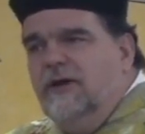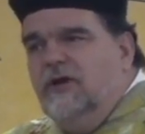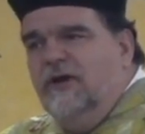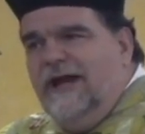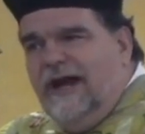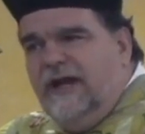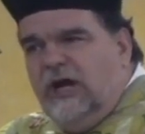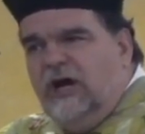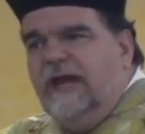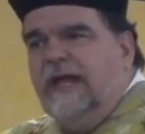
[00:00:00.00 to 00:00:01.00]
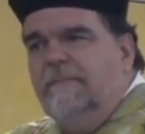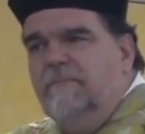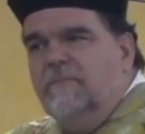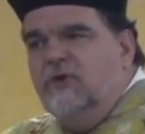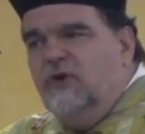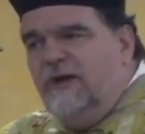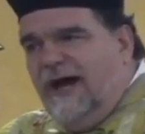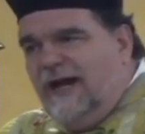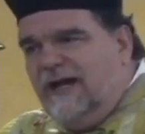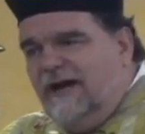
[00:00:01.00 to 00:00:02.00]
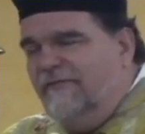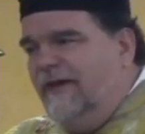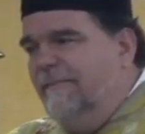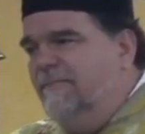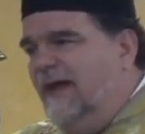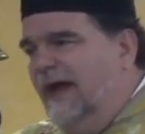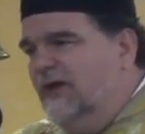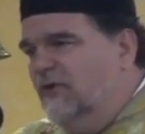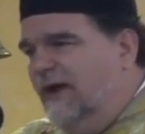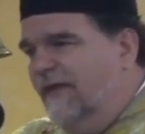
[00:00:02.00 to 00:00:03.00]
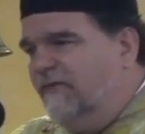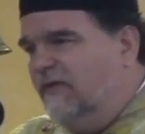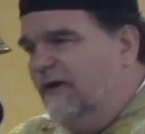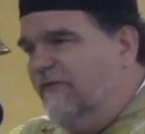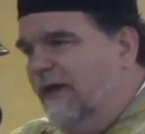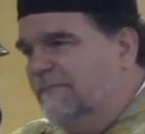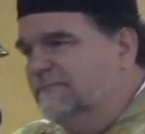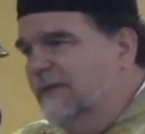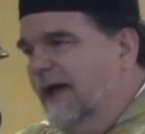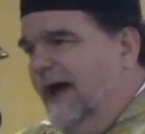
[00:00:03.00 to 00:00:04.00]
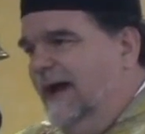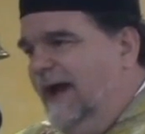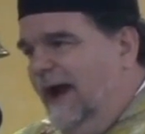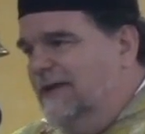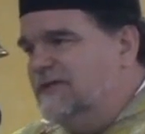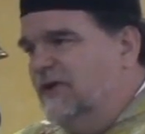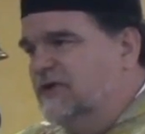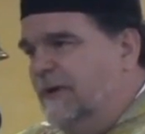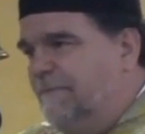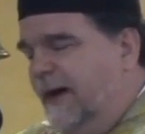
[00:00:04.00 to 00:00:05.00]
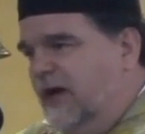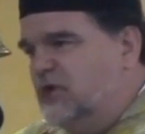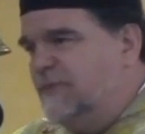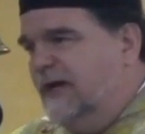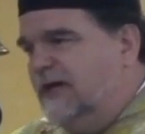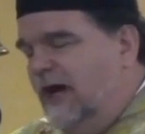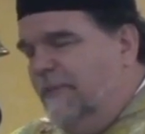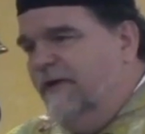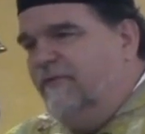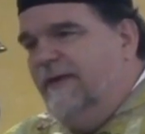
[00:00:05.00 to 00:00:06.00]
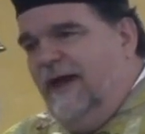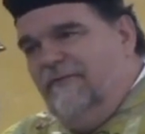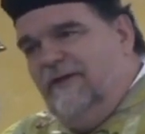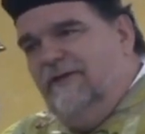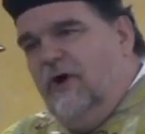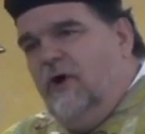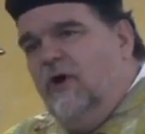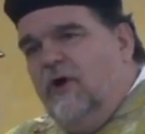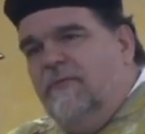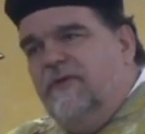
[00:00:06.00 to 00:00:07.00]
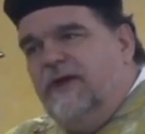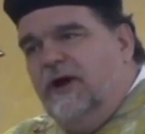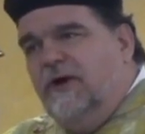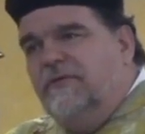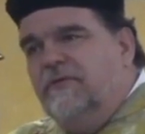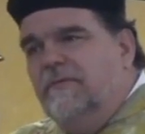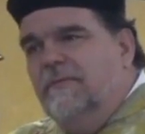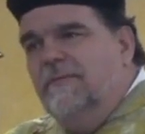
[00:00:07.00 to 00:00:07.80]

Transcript: do not know Him, do not love Him, and do not serve Him. And hence there is a punishment coming from heaven all over the earth.